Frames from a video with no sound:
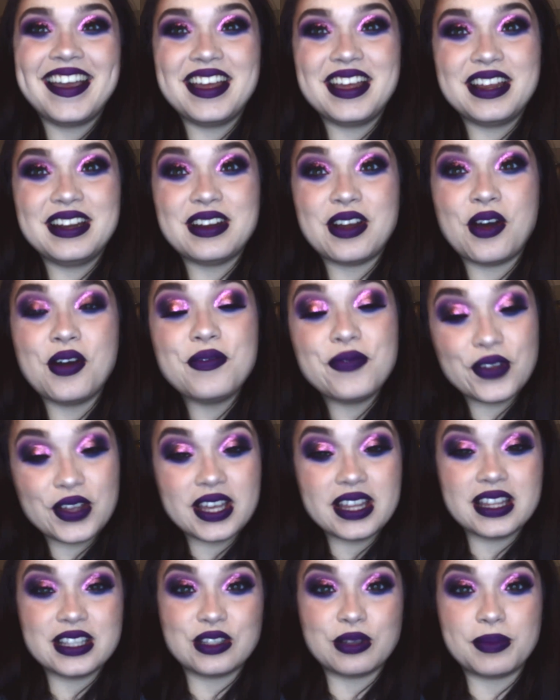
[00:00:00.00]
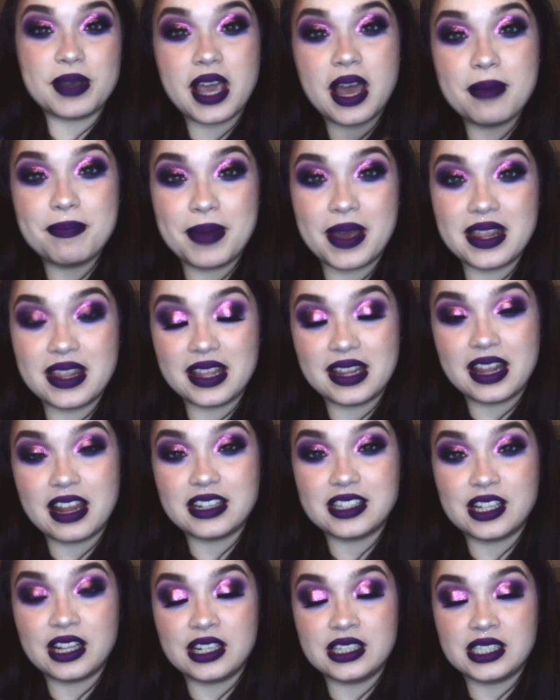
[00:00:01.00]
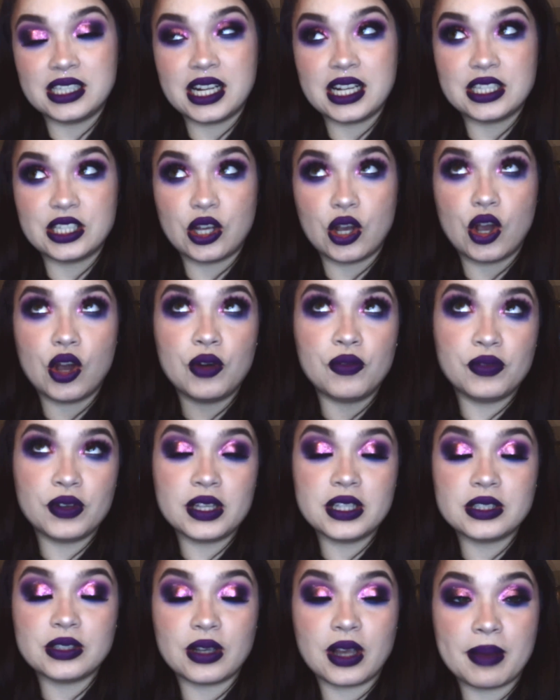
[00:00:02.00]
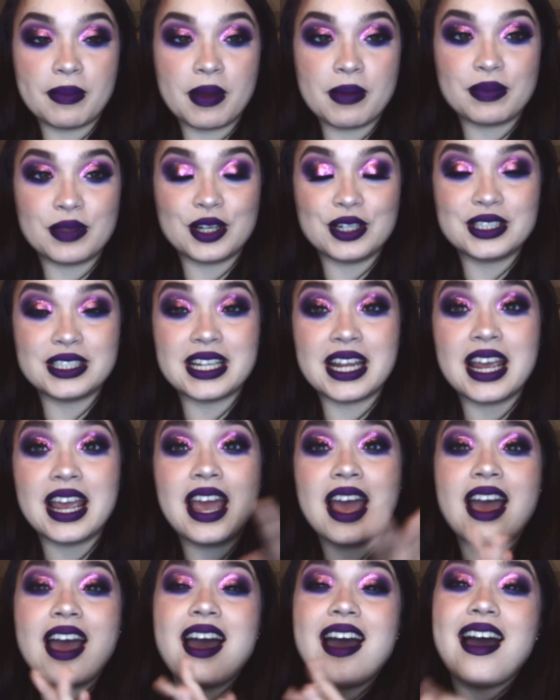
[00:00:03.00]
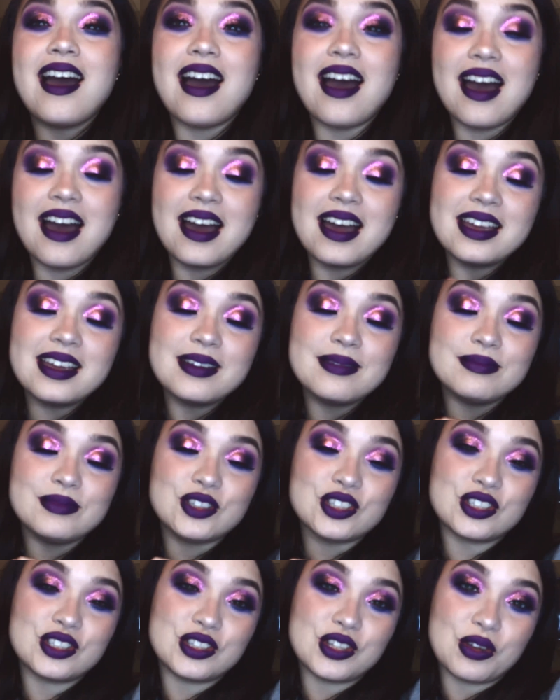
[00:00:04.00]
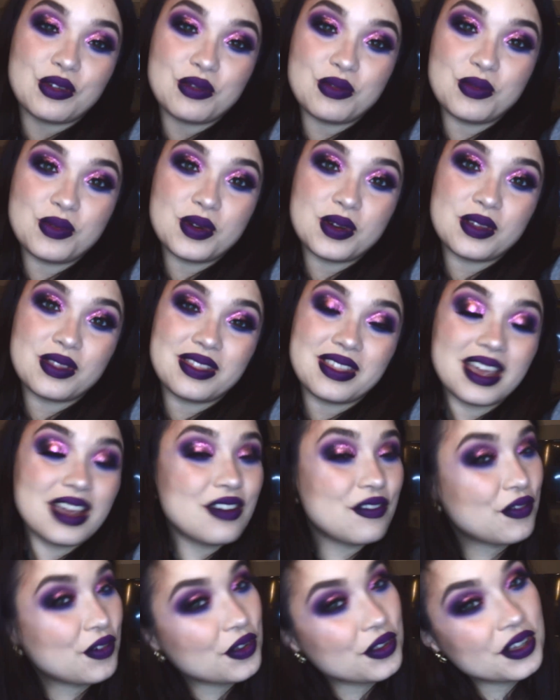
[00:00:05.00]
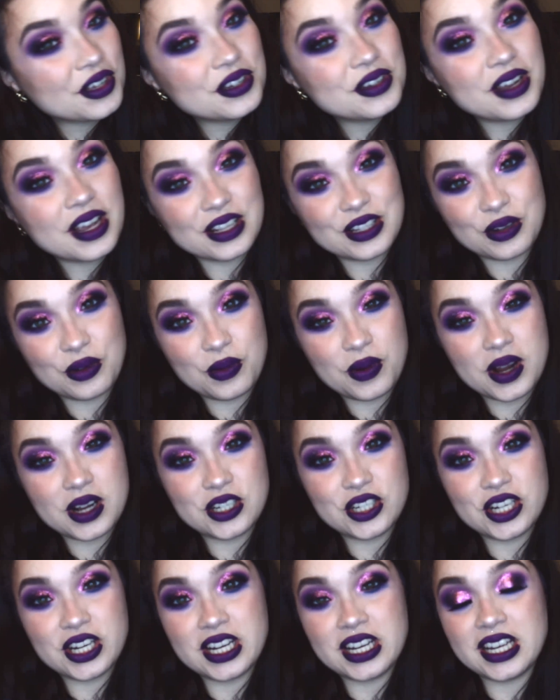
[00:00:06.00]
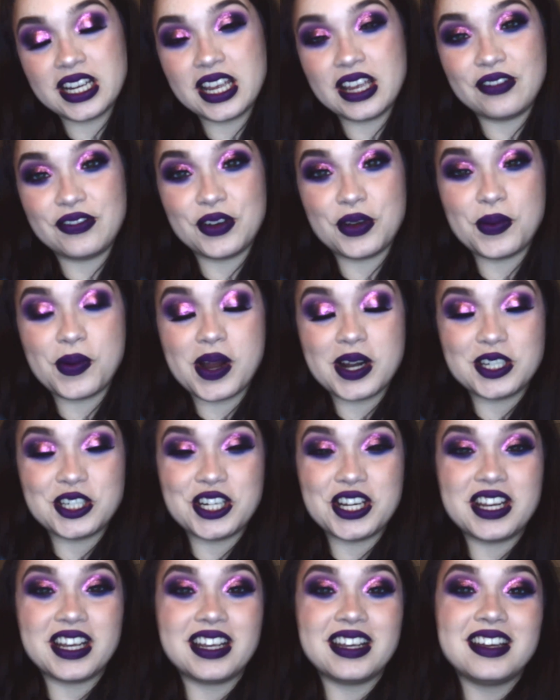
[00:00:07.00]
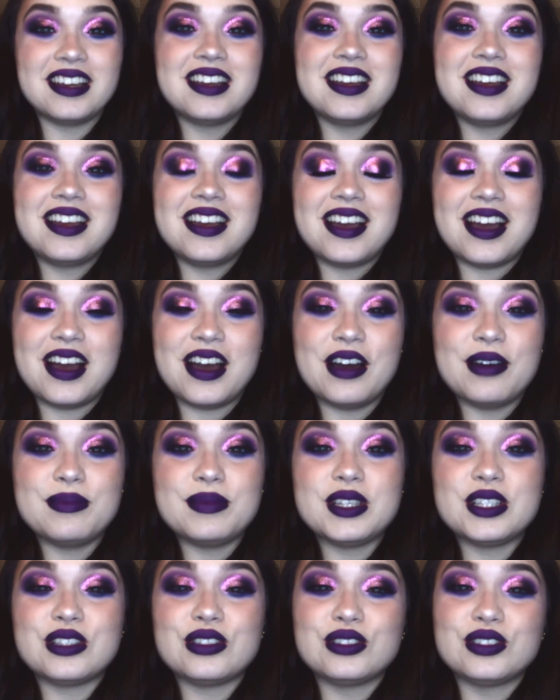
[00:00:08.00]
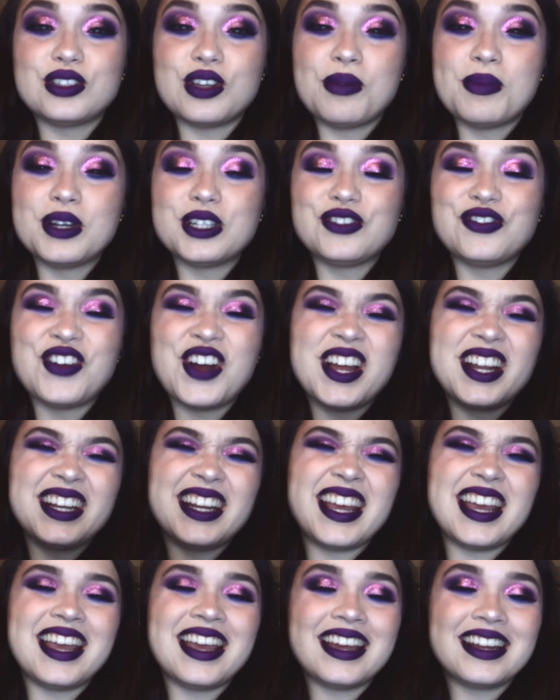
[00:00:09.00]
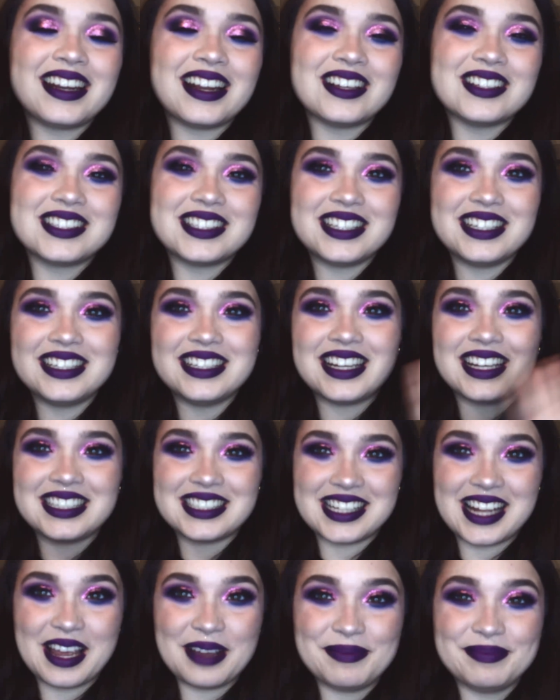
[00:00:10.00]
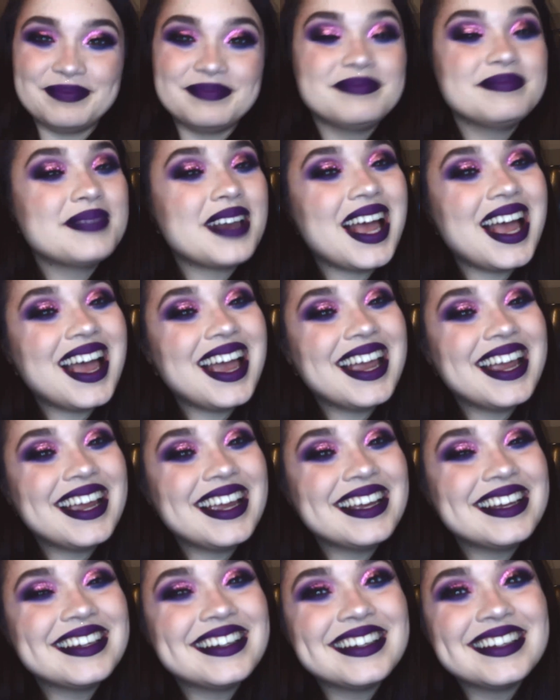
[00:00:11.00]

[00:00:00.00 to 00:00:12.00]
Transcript: and hopefully this will be up by then. That's Thursday. So hopefully this will come up Thursday. I am just so thankful that you guys are watching. If you're watching, um, these are so much fun and I'll see you next time. Bye!